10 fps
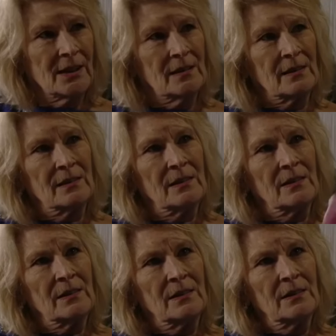that.
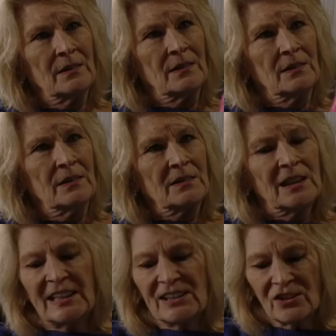The
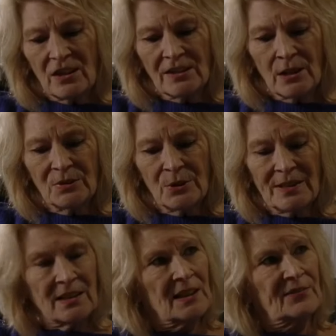Linda I know will do
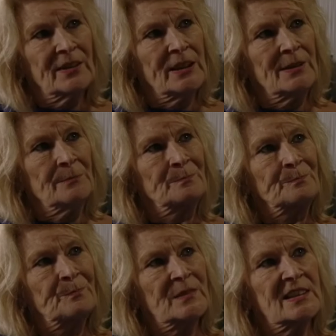anything for anyone.
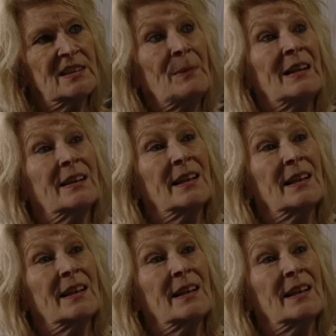This is about the